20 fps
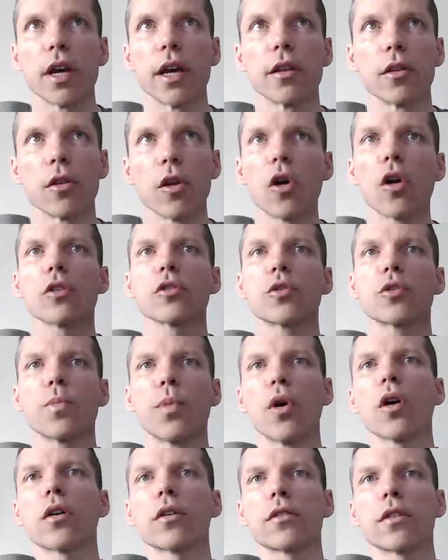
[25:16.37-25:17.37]
A large
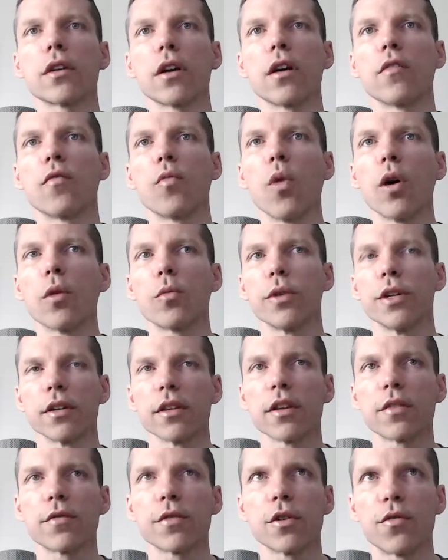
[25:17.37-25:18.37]
part of what we
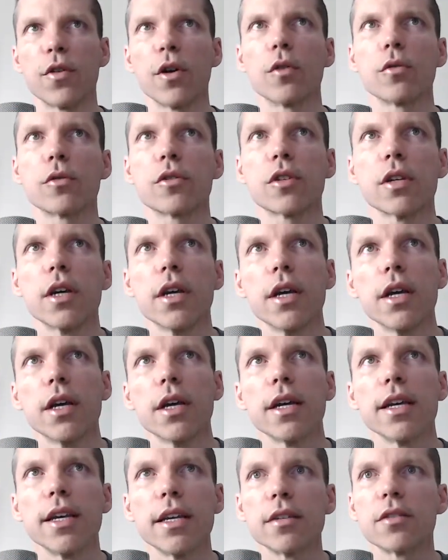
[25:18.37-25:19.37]
deliver to folks
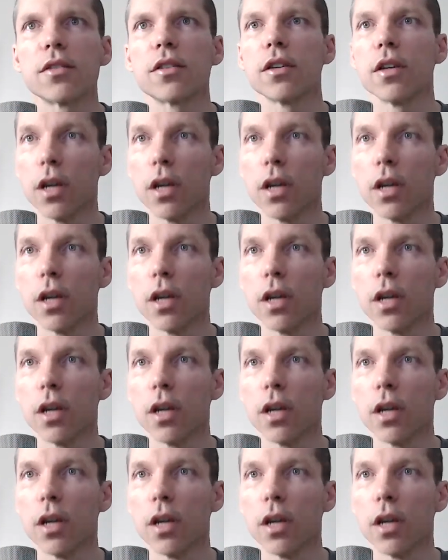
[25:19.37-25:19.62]
is